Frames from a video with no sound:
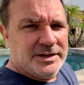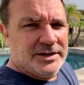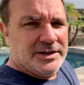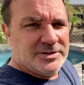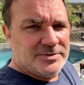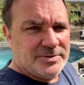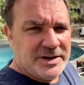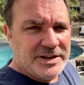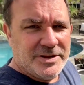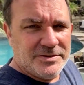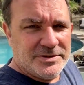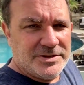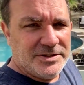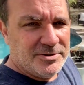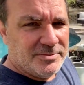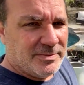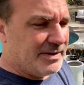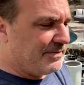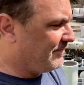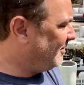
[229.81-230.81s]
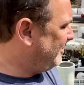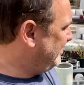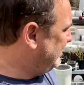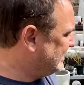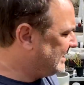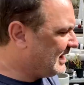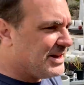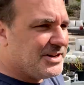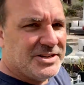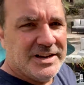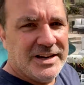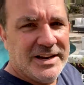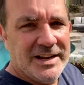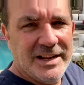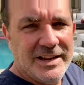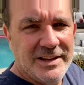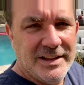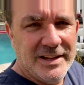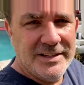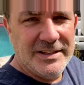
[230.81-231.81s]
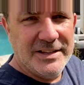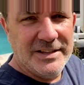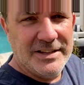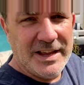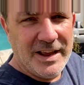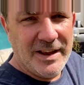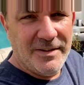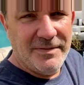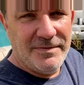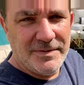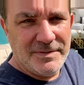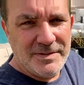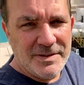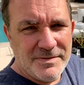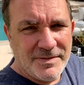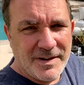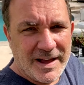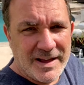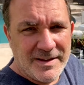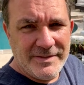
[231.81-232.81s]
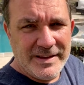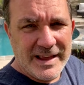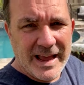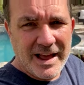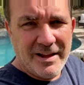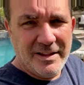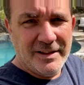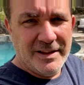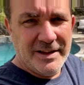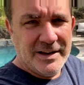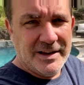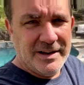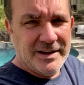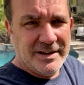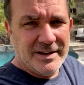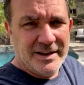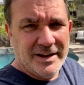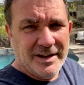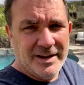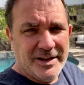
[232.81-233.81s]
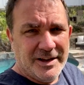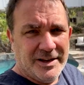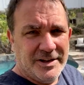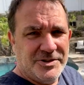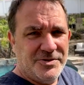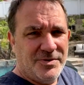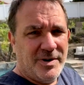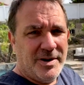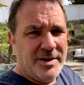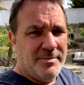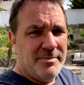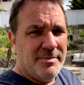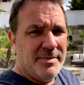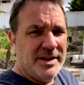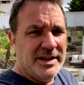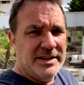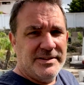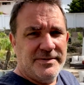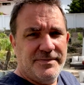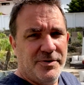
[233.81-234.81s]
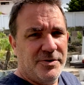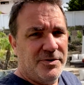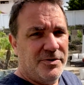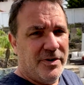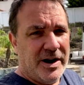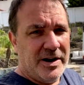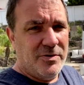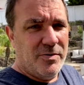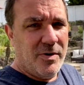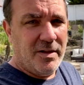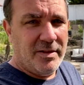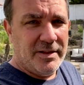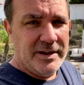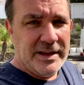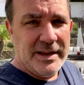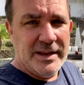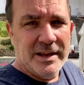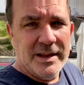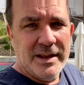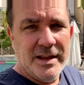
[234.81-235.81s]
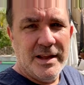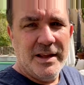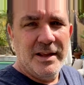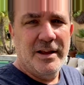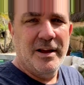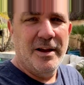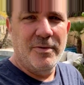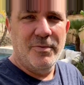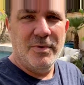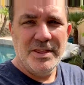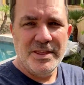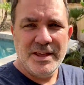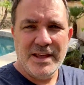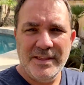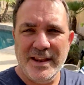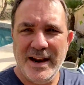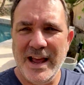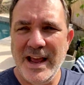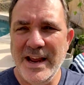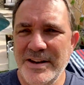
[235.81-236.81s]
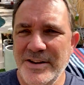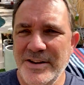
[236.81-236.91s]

here's what I use to do my fermentation in. This is a 55 gallon uh, drum. It's food grade quality. Uh, one thing that I